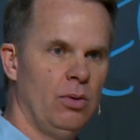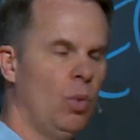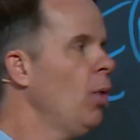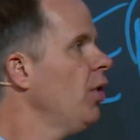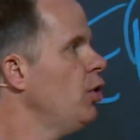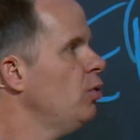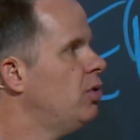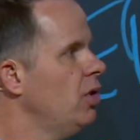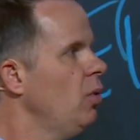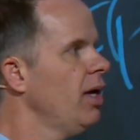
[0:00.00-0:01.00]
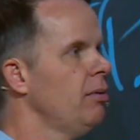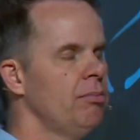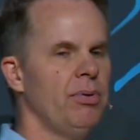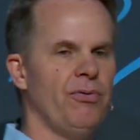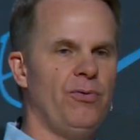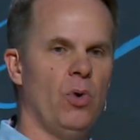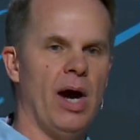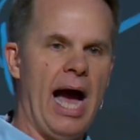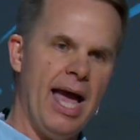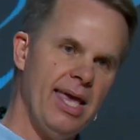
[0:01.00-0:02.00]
what were you doing before I